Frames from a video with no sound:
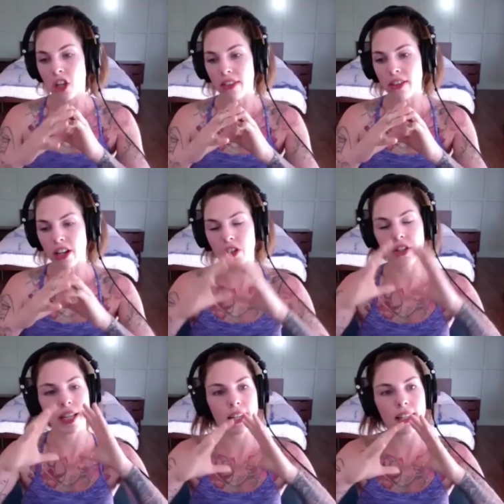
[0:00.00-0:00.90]
there's
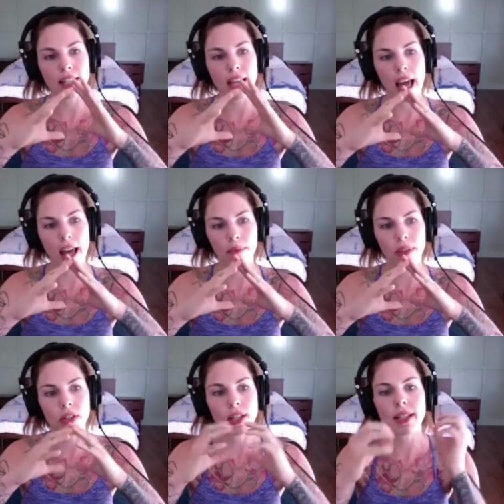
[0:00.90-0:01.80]

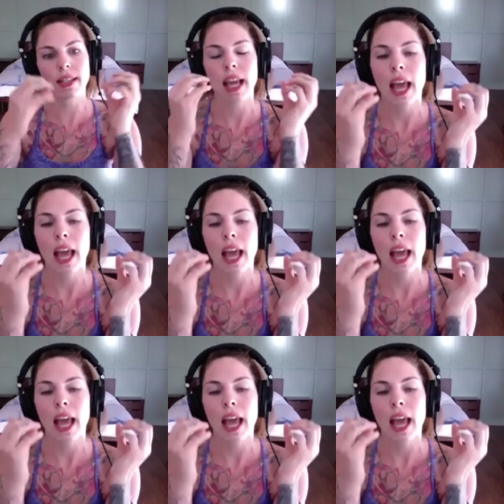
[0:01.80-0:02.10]
this